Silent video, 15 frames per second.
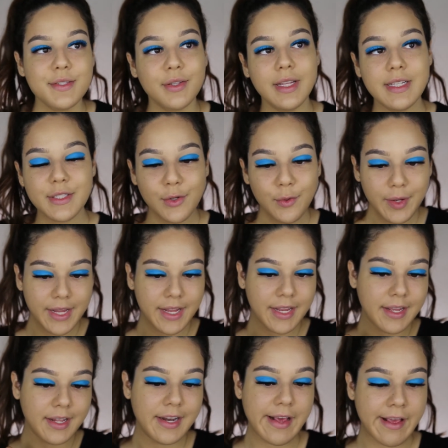So let's go
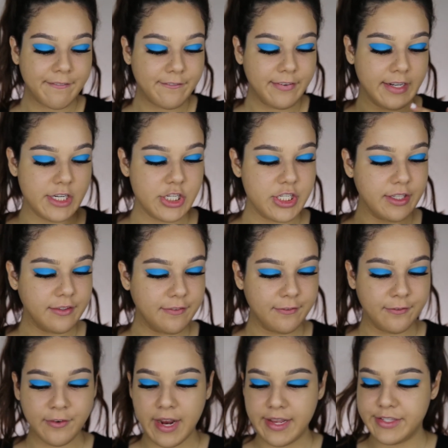in and finish the
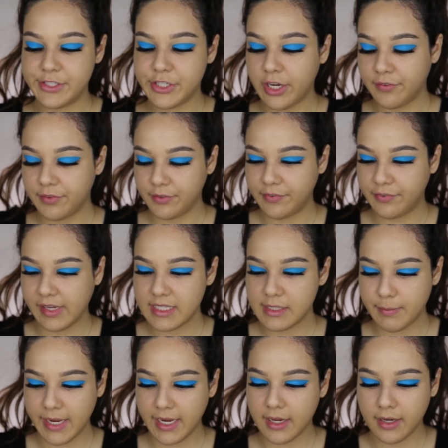rest of the face
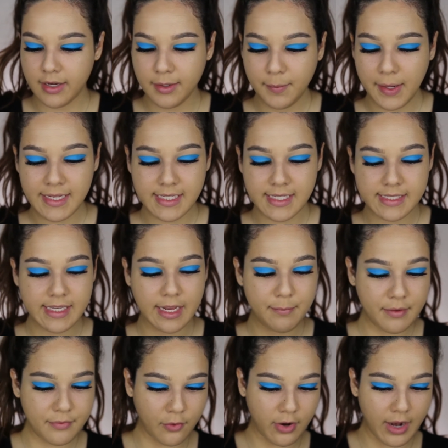makeup. As I said
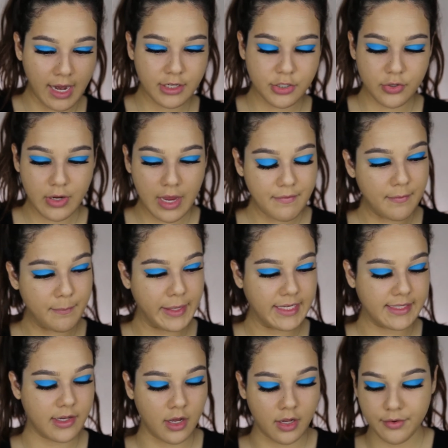before, I do have a
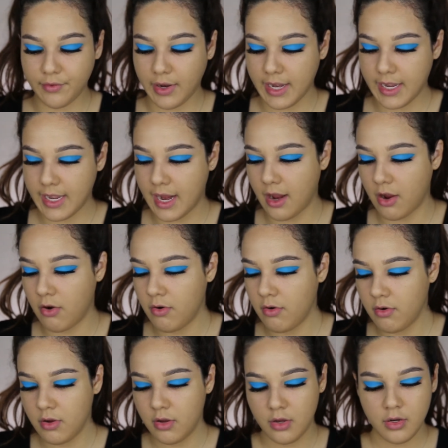base on right now.